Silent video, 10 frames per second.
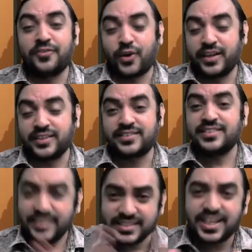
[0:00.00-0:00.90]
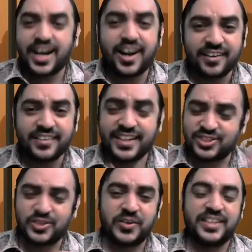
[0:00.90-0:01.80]
voice. It's hard, it's
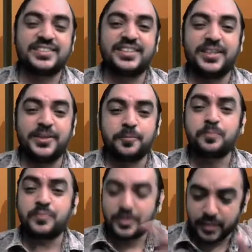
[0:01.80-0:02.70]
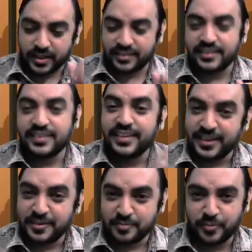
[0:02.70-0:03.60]
not easy, but
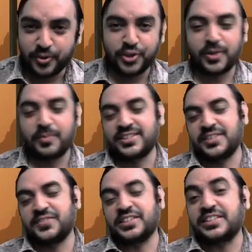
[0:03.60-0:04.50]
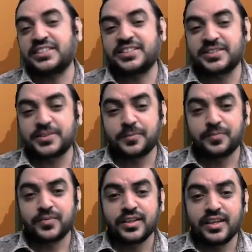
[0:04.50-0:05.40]
put your best efforts.
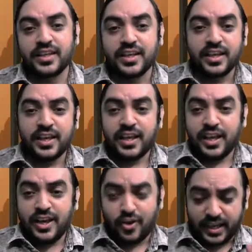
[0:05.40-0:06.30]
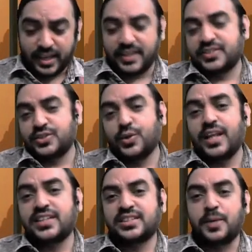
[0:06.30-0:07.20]
Okay, so
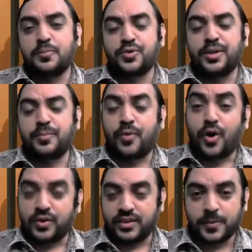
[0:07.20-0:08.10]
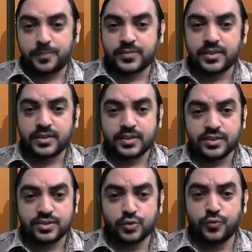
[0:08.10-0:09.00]
let's come to the bond.
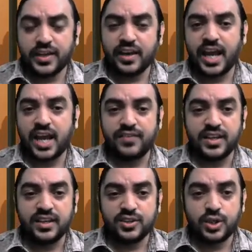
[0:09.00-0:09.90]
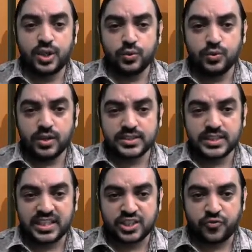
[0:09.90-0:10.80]
So we are having two
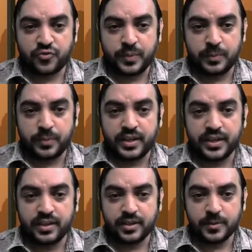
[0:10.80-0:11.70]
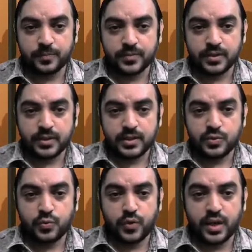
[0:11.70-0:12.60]
sets of people here.
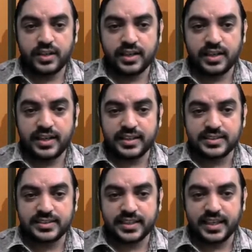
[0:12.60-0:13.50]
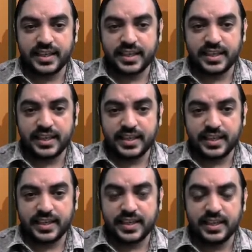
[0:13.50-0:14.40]
One, let's say
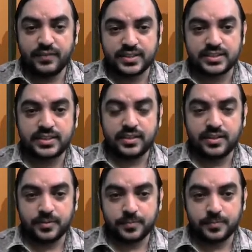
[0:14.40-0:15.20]
investor.